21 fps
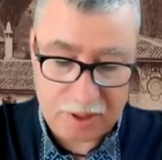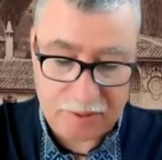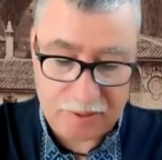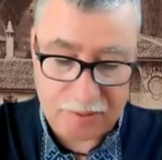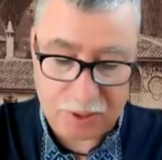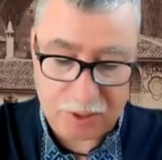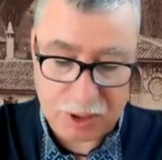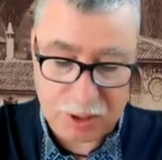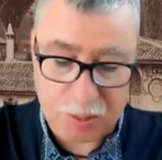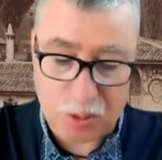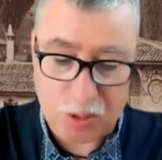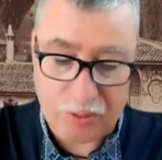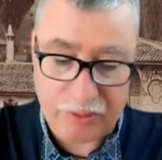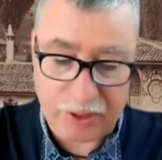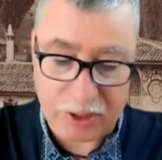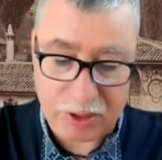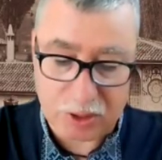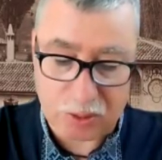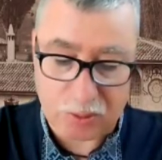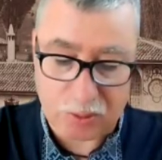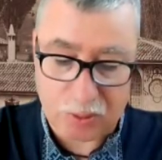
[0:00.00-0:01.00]
was
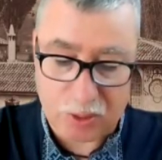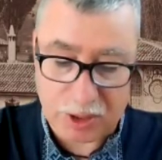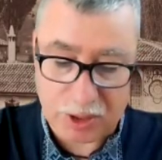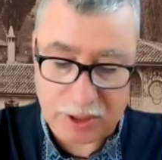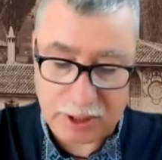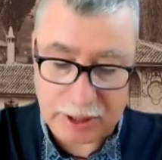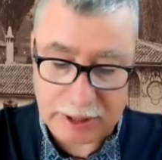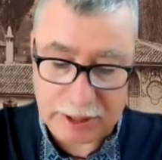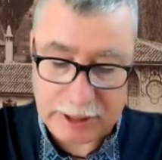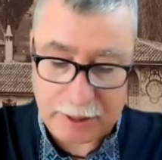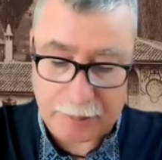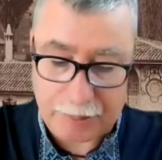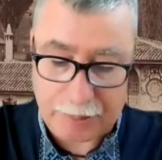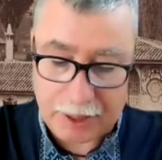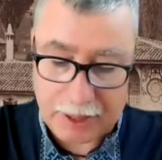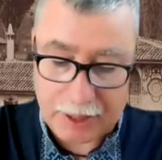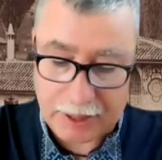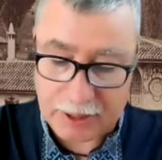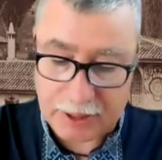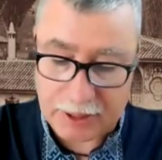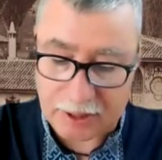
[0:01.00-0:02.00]
moving toward
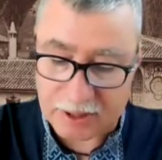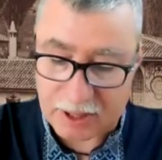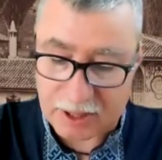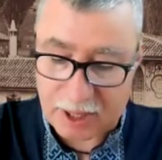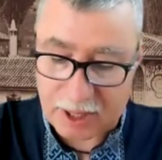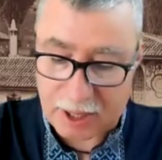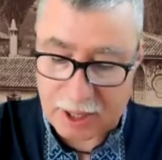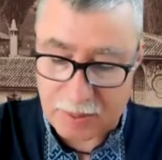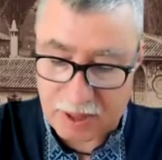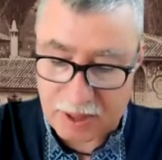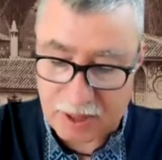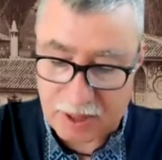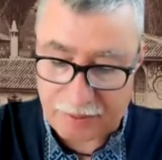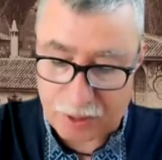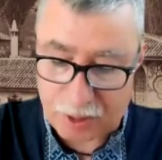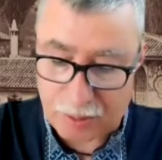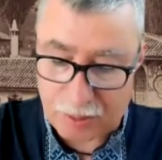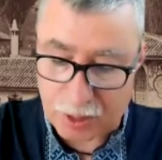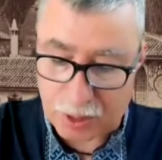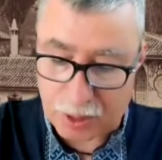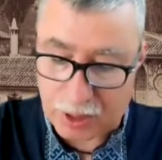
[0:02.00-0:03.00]
separating Crimea
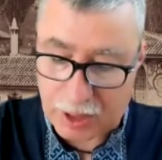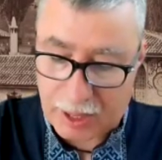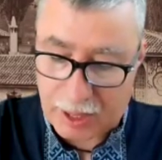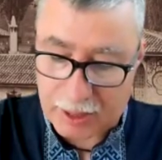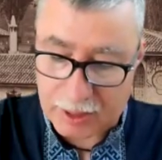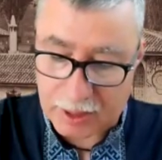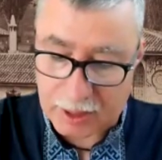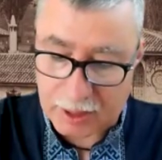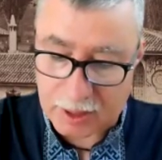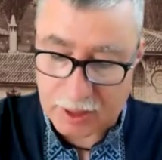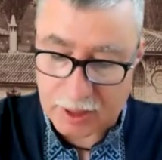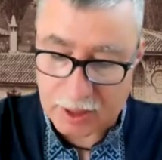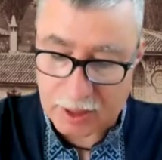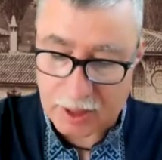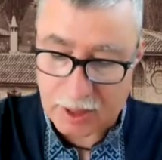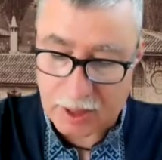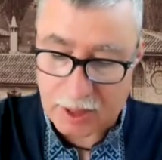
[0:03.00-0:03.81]
from Ukraine